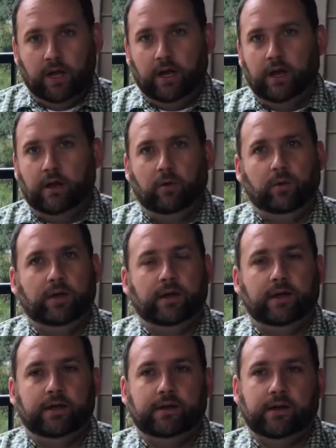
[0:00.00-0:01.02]

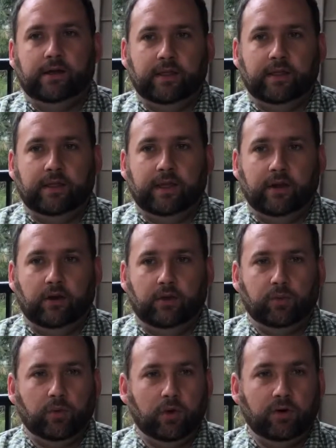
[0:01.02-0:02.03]
when they are
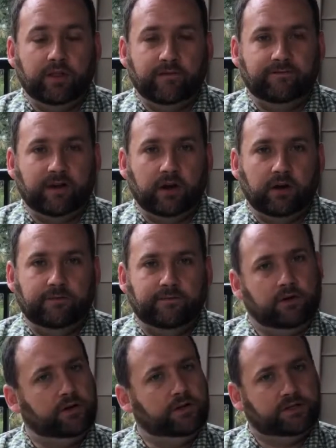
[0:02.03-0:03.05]
thrown in the fiery
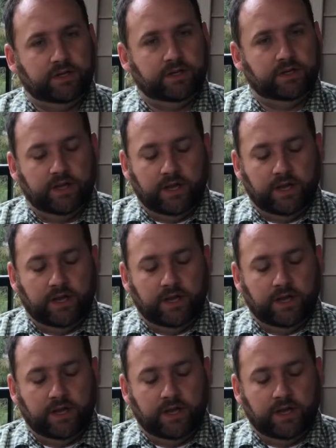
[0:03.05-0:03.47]
furnace.